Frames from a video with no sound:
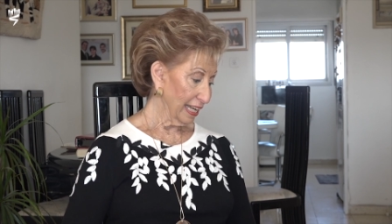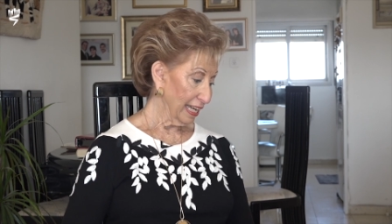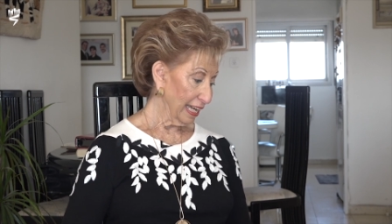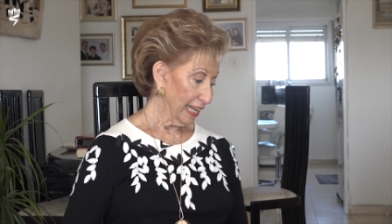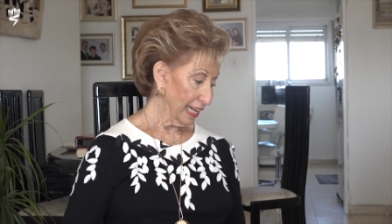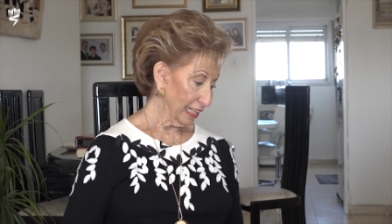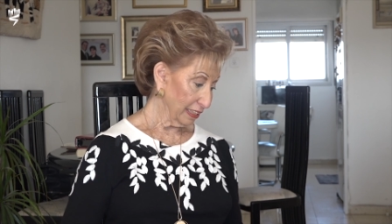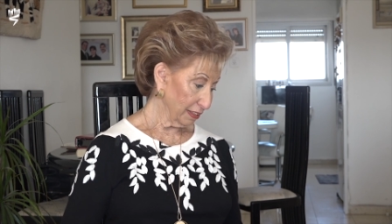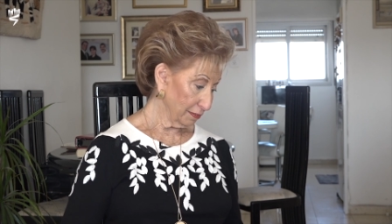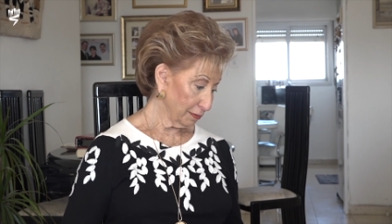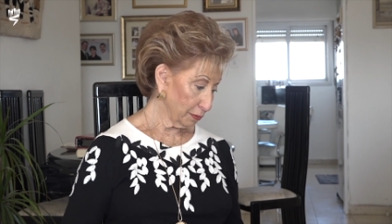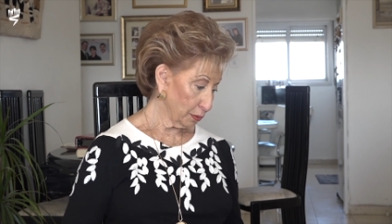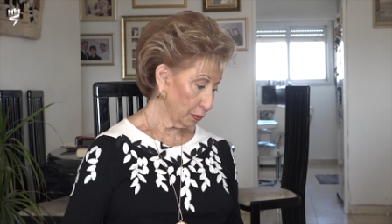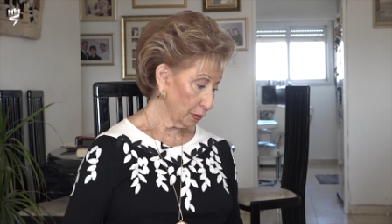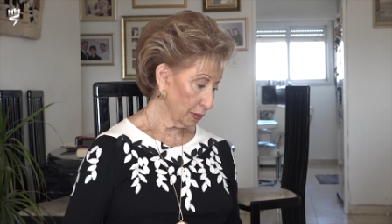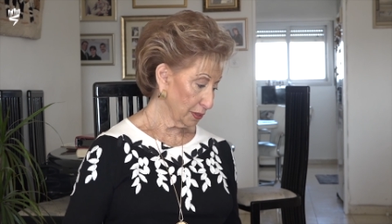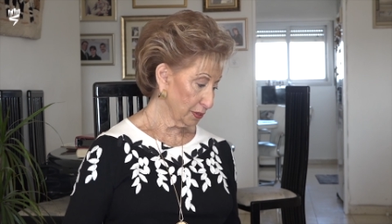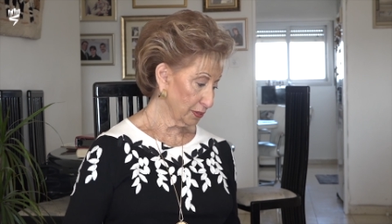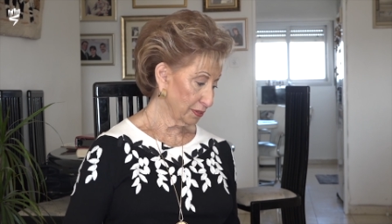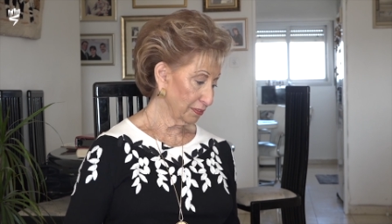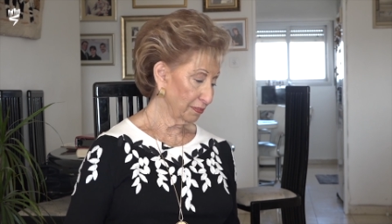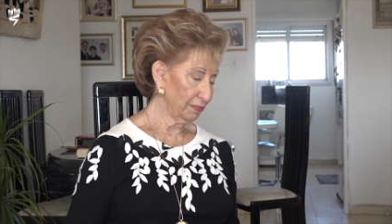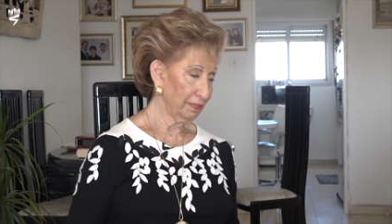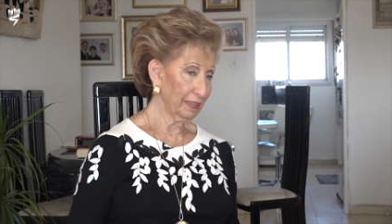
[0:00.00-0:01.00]
And of
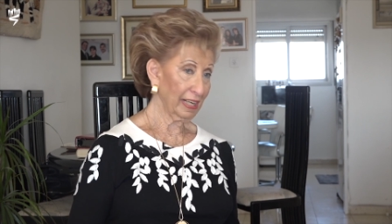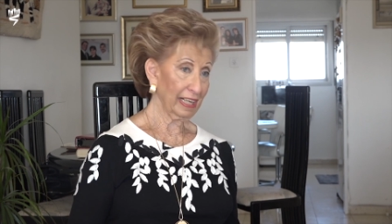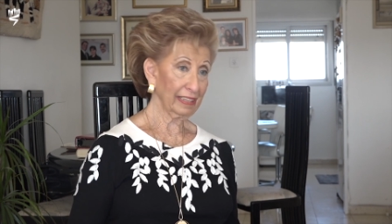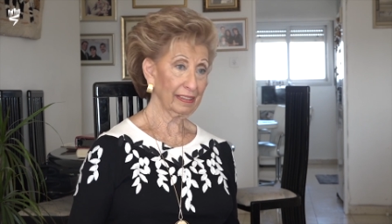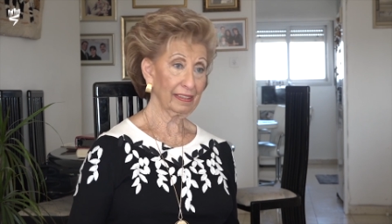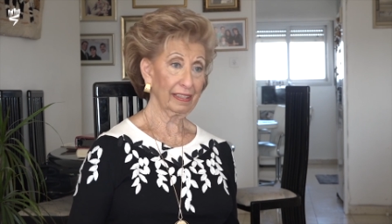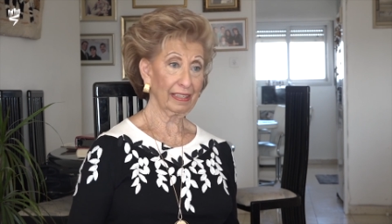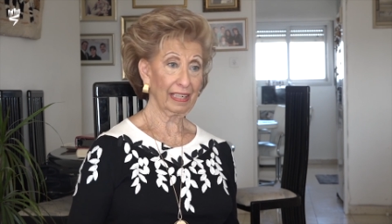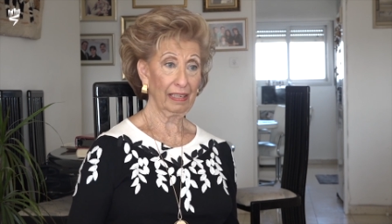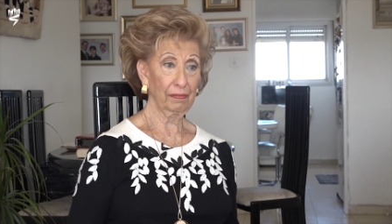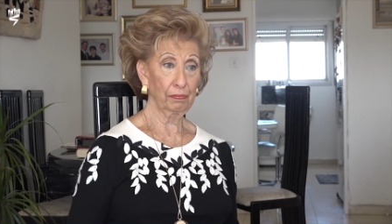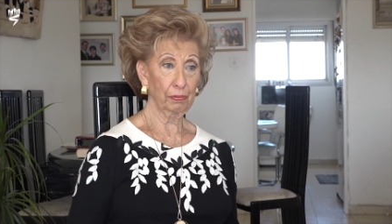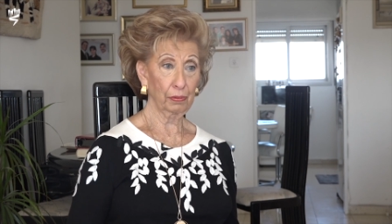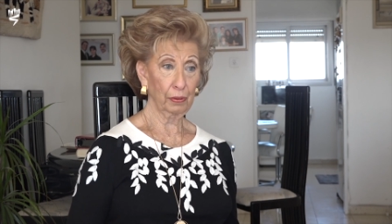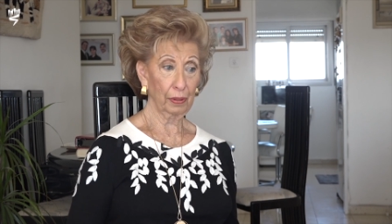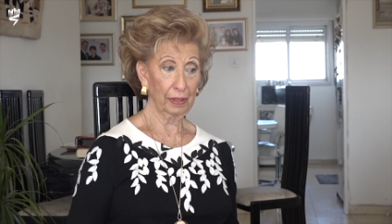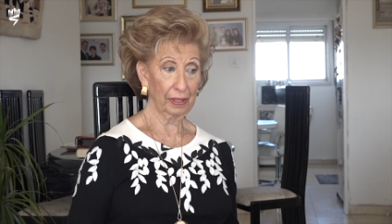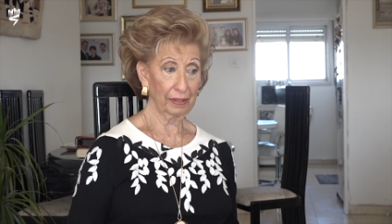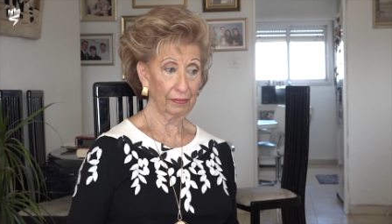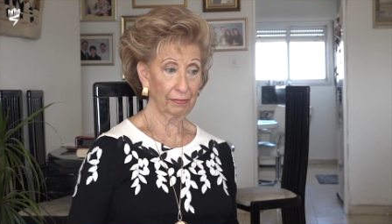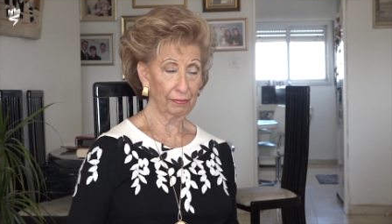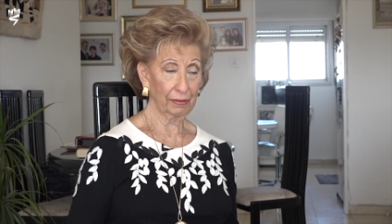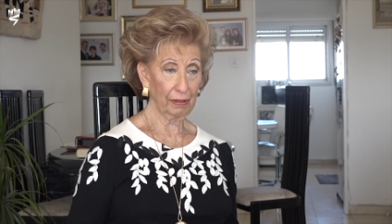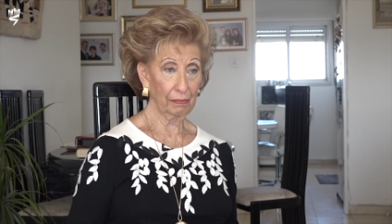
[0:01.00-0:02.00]
course, the fact that I brought
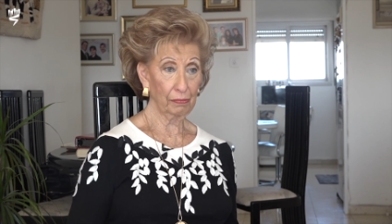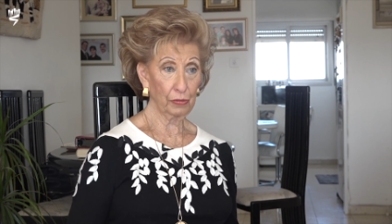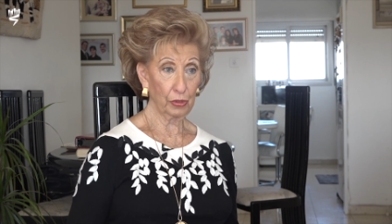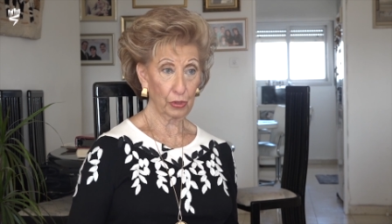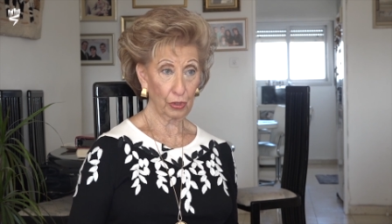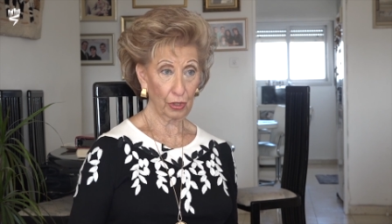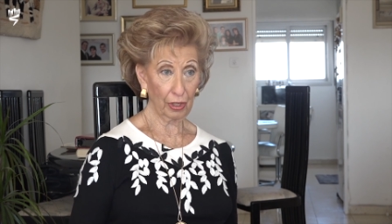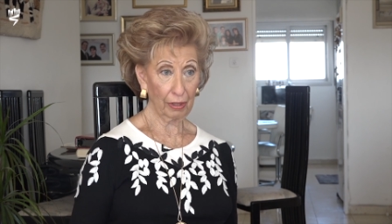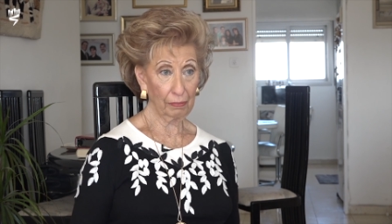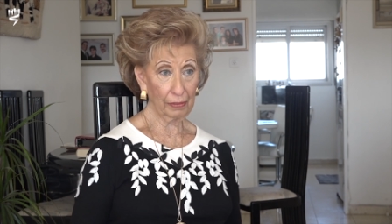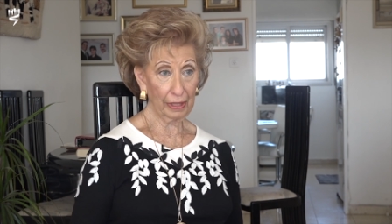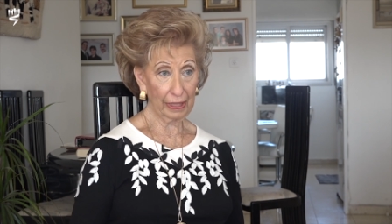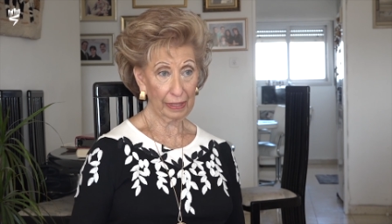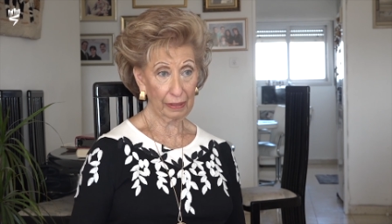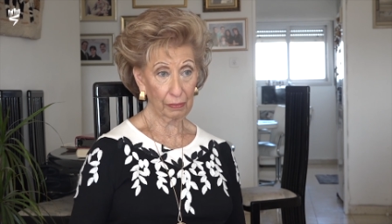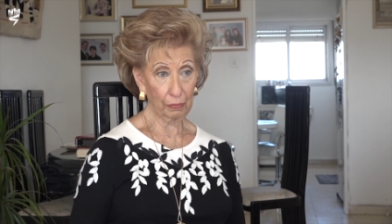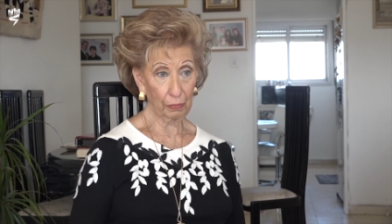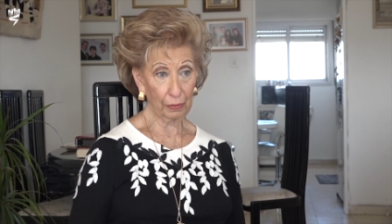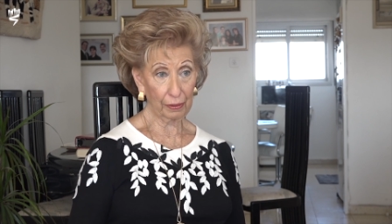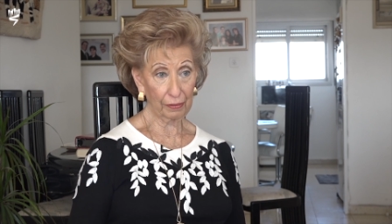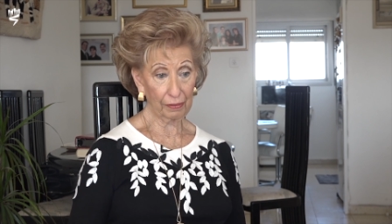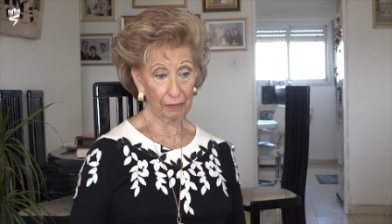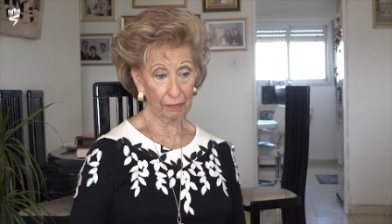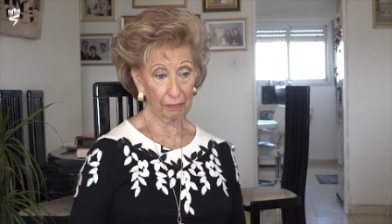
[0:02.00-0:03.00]
it from Germany
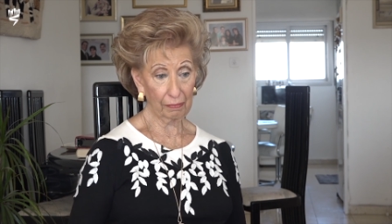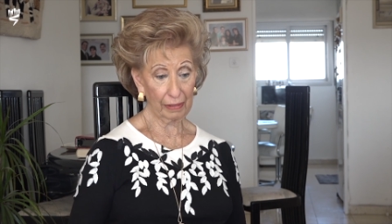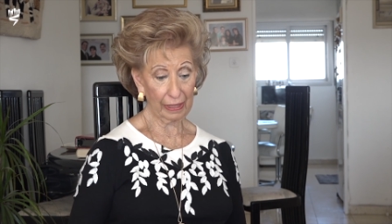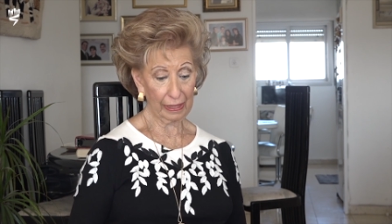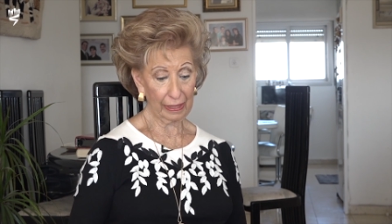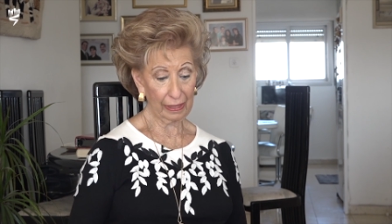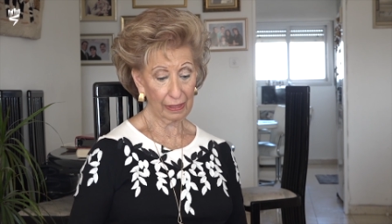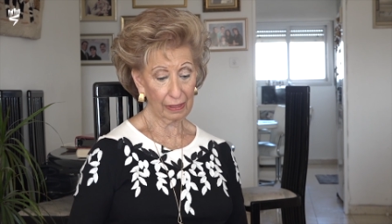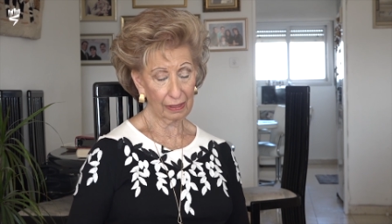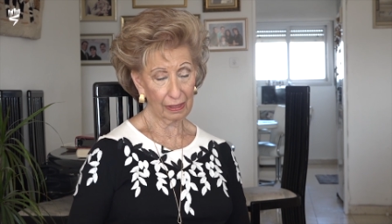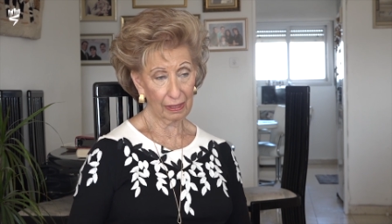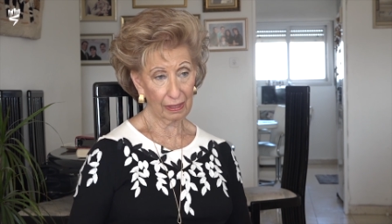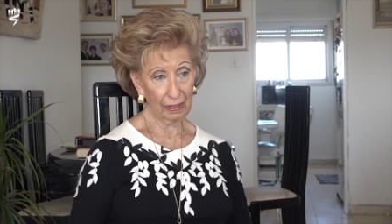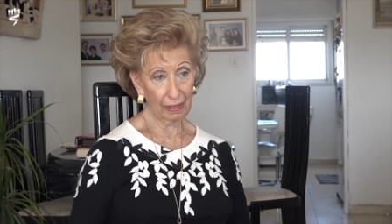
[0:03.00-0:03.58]
with me